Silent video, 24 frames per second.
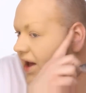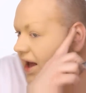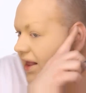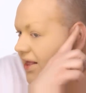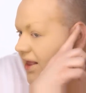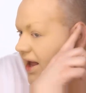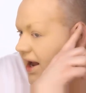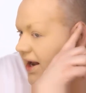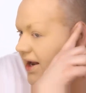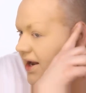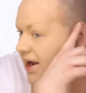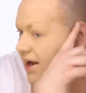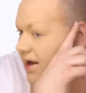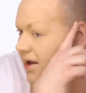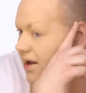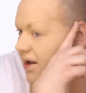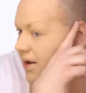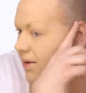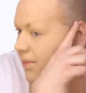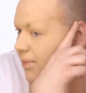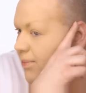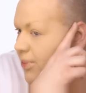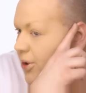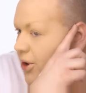So I line it,
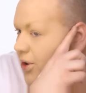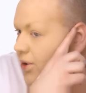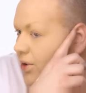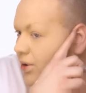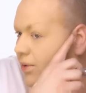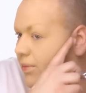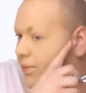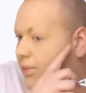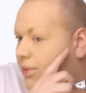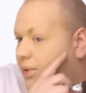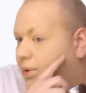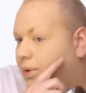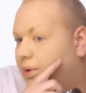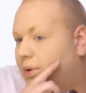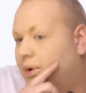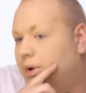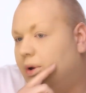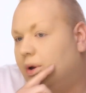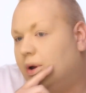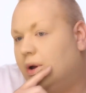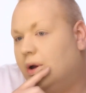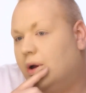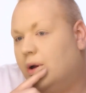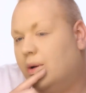boom,
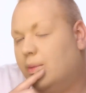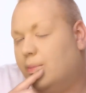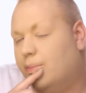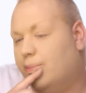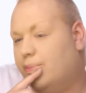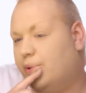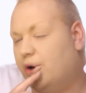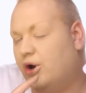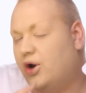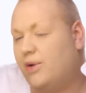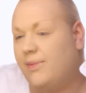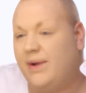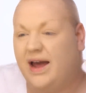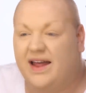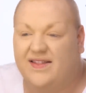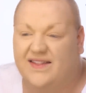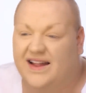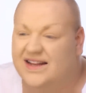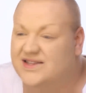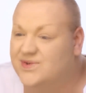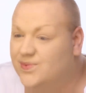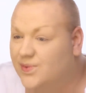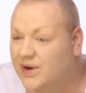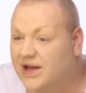boom.
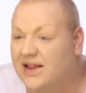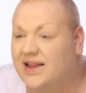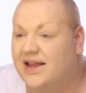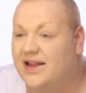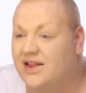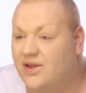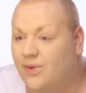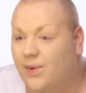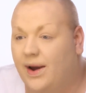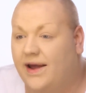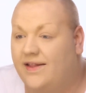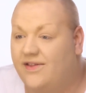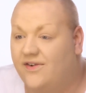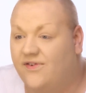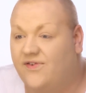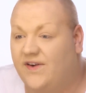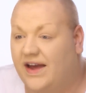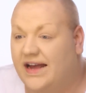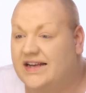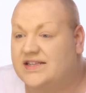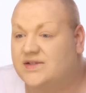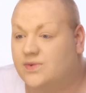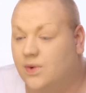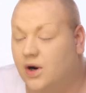And that's really the way the
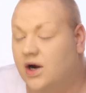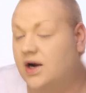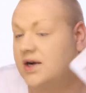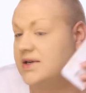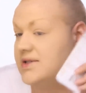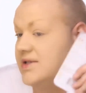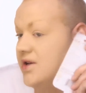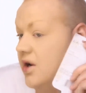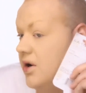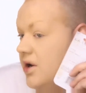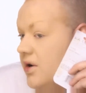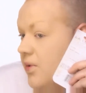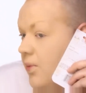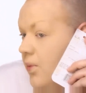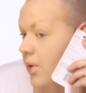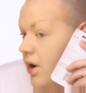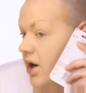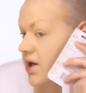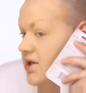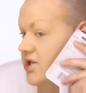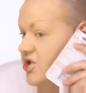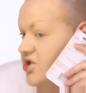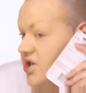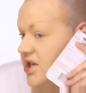face works. So it
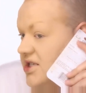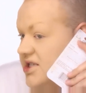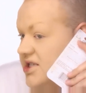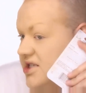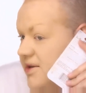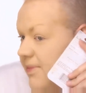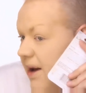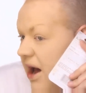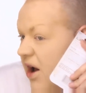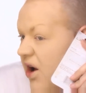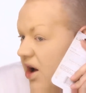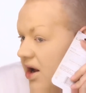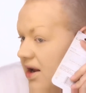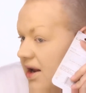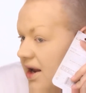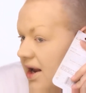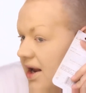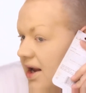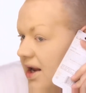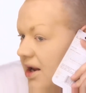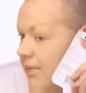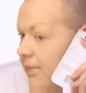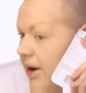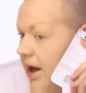works just about
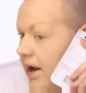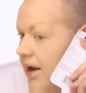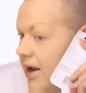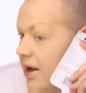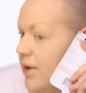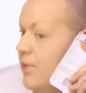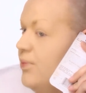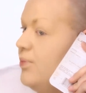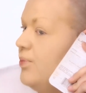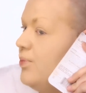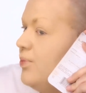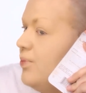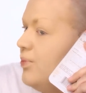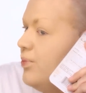on anybody.